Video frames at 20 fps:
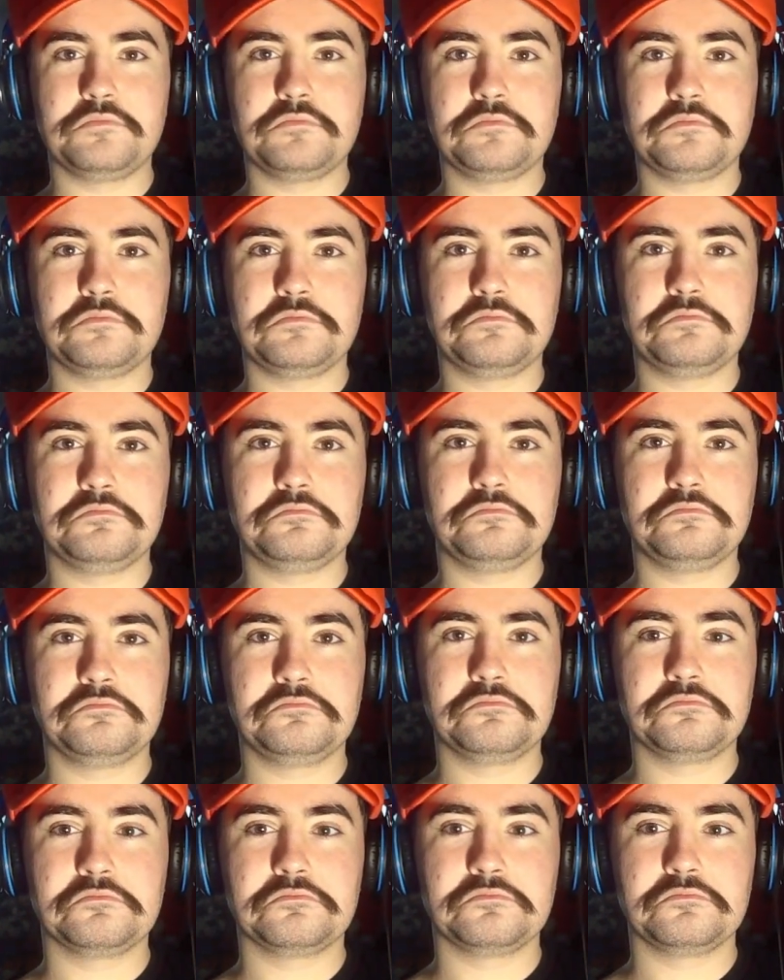
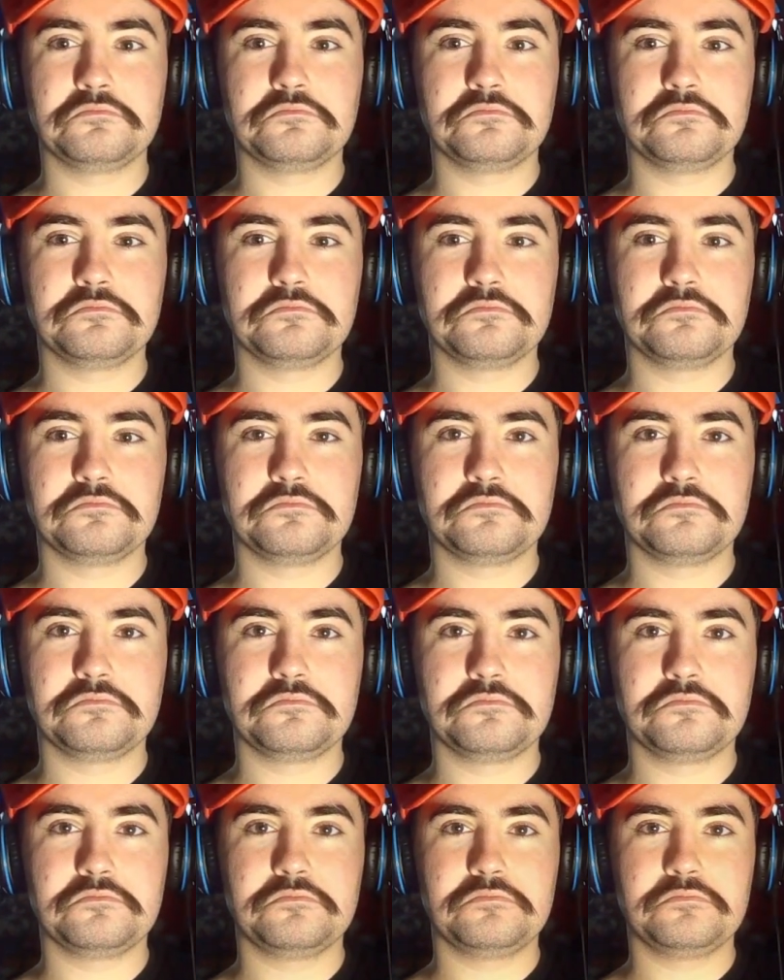(silence)